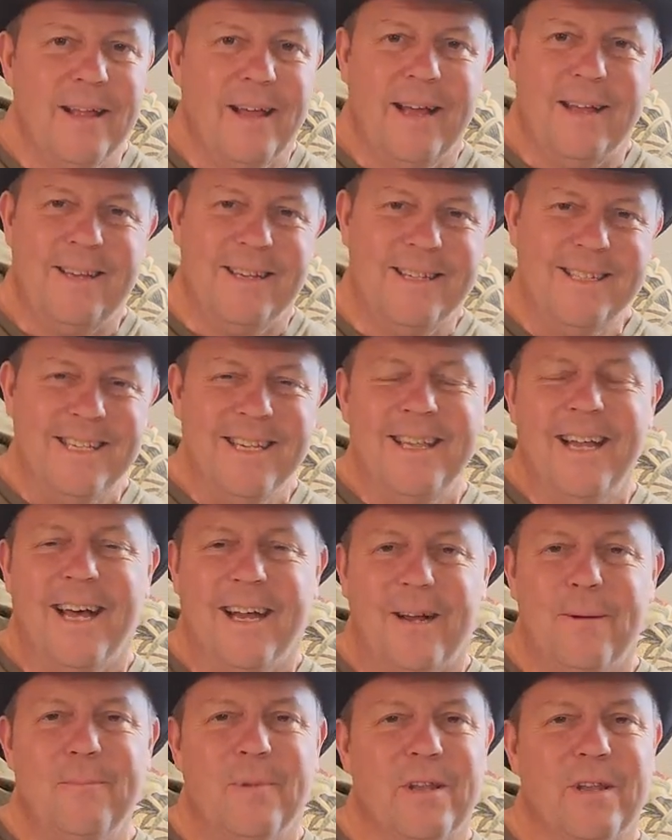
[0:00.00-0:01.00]
isn't
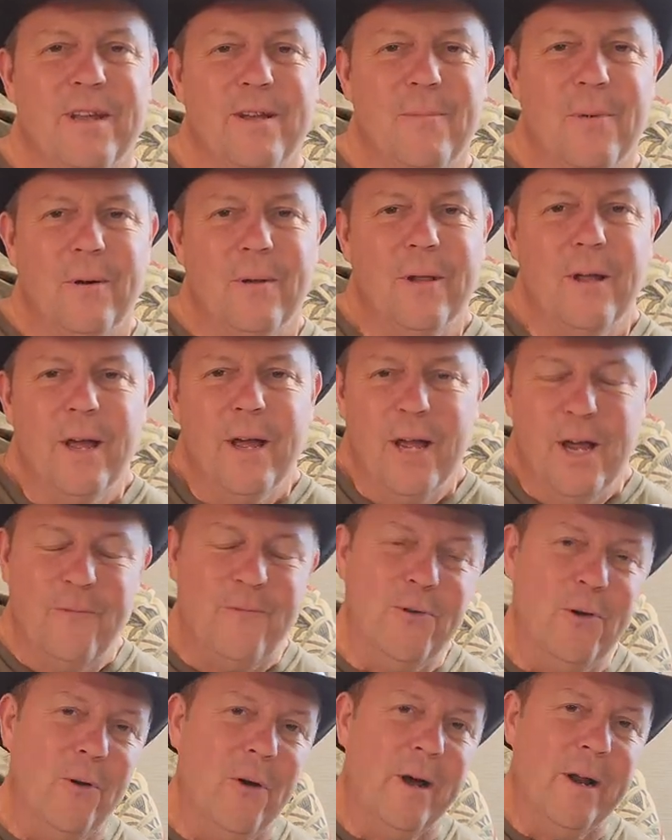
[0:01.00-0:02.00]
that unbelievable?
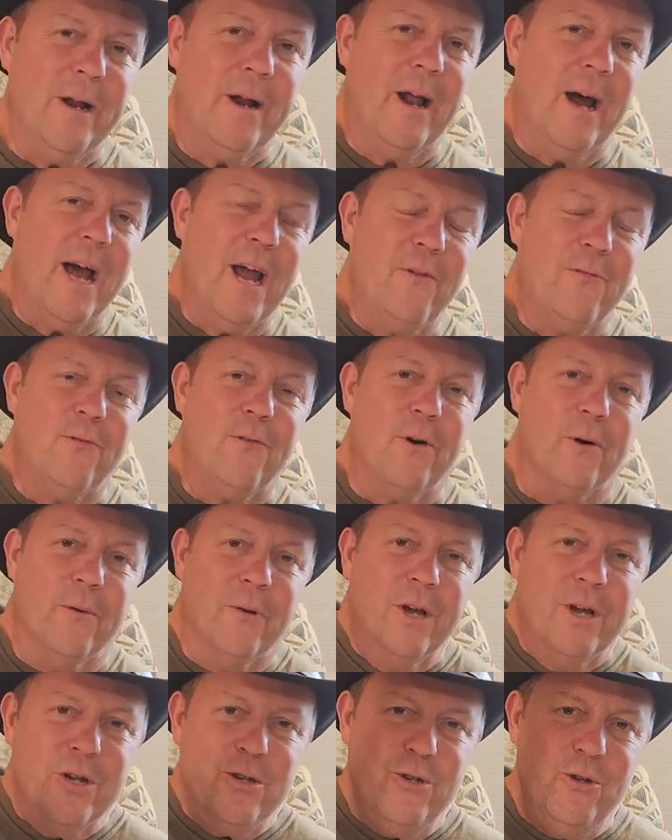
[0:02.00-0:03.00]
If you're on an
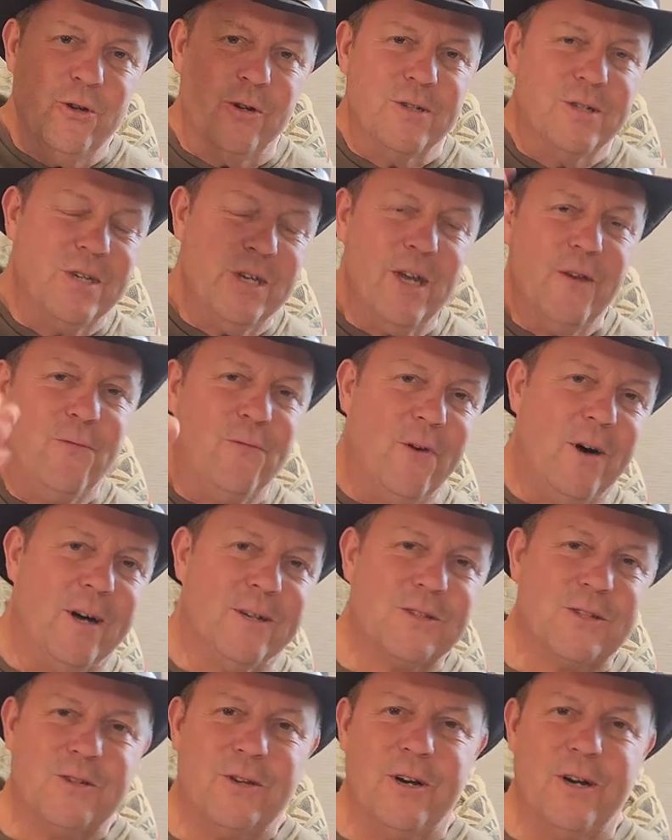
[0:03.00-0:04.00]
iPhone, your
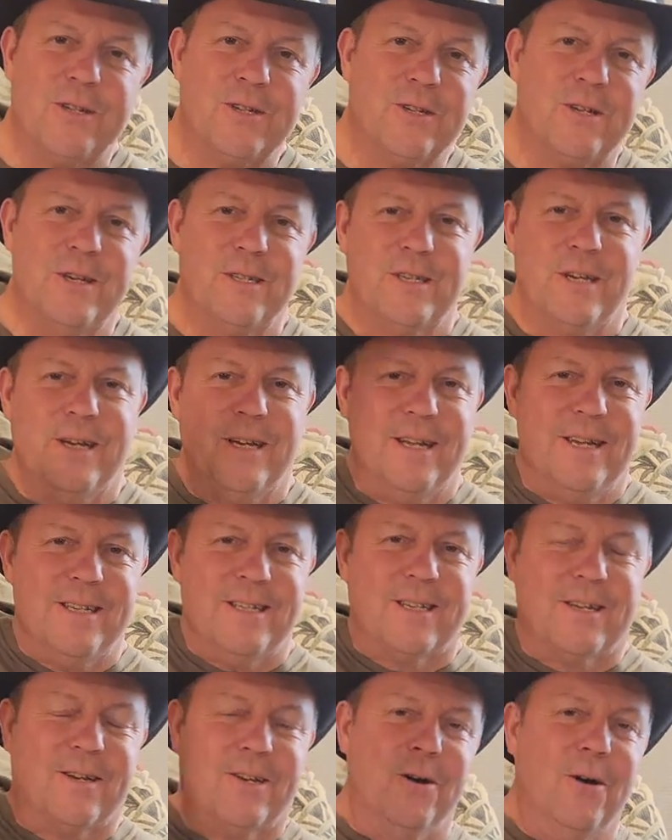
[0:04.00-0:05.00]
default search engine
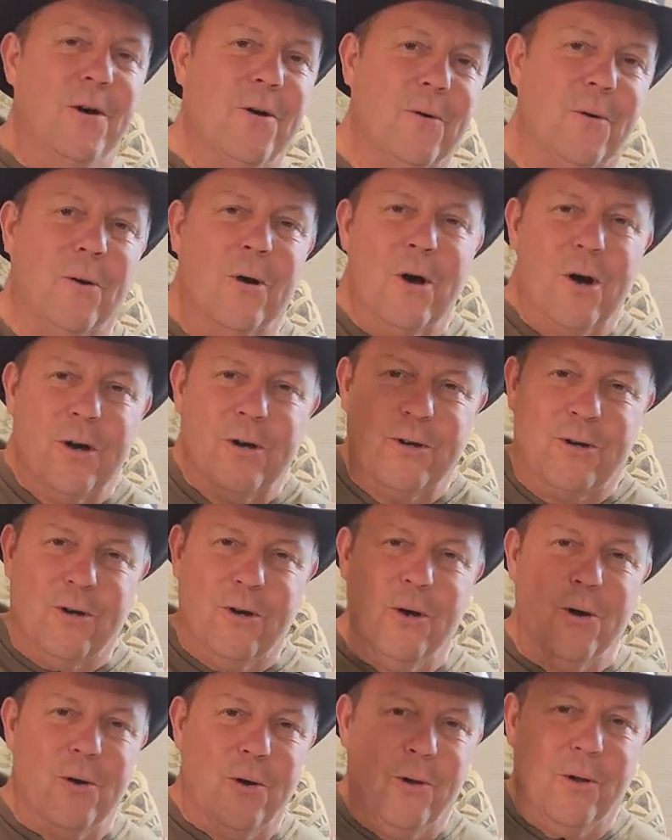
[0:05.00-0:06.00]
is Google.
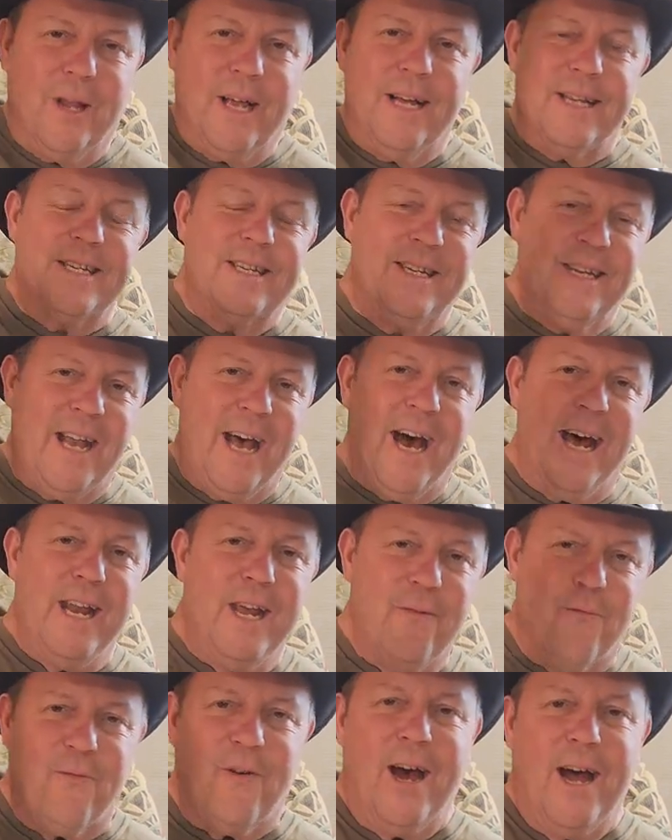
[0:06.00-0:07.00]
Google has
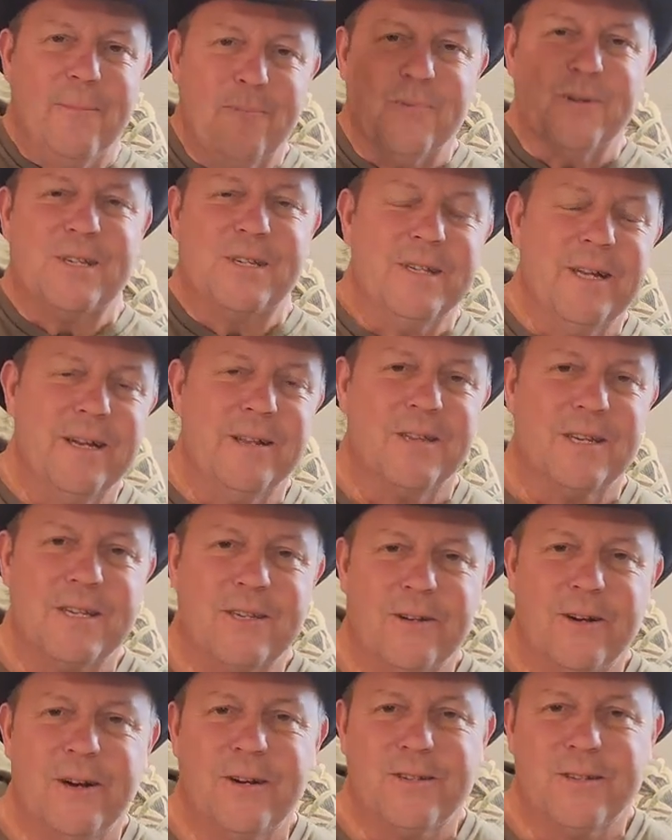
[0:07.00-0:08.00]
95% of the
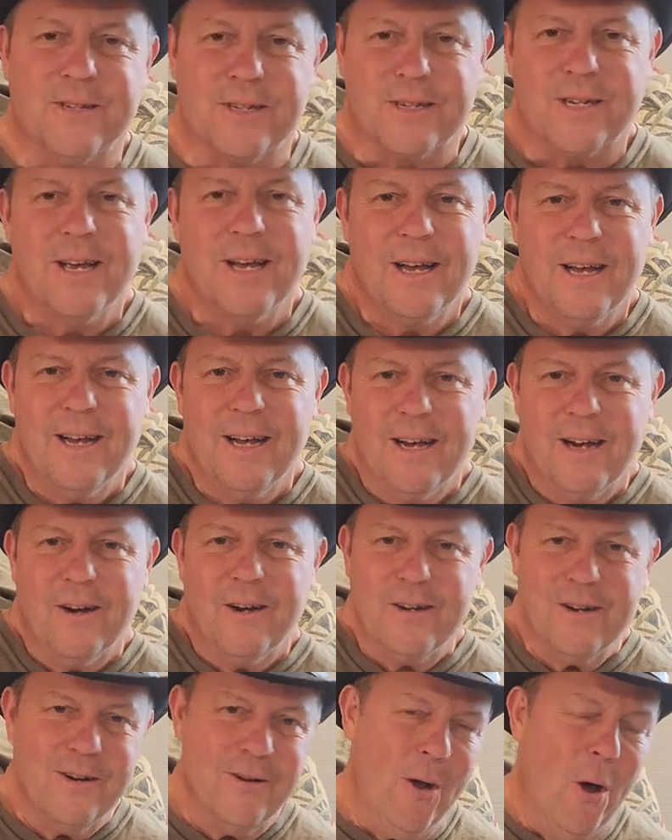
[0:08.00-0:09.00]
searches.
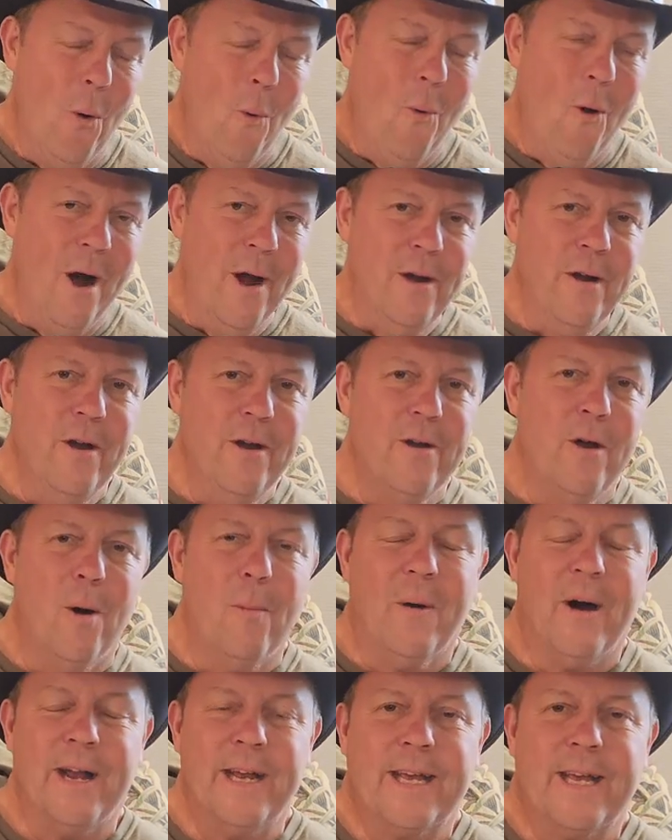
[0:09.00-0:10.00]
No wonder
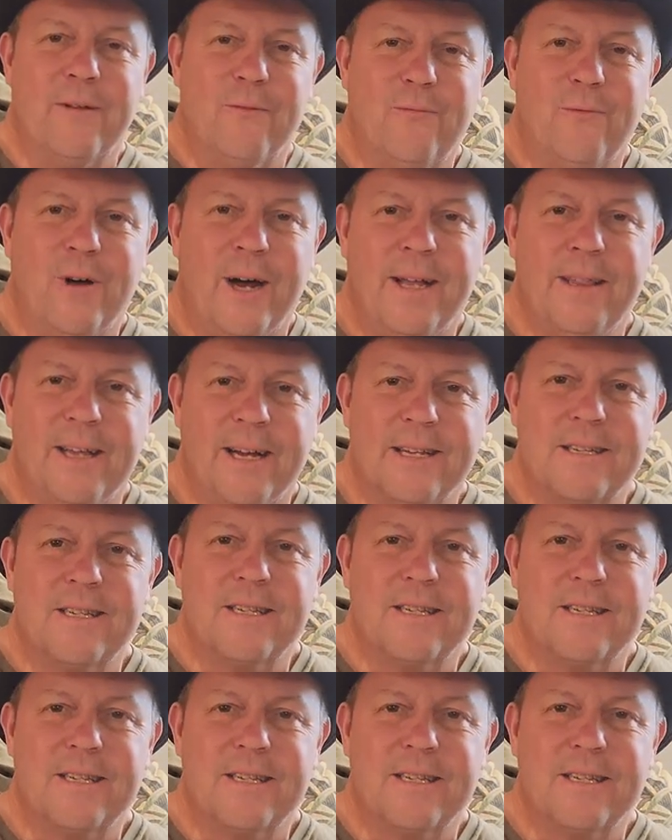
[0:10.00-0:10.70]
nobody can find that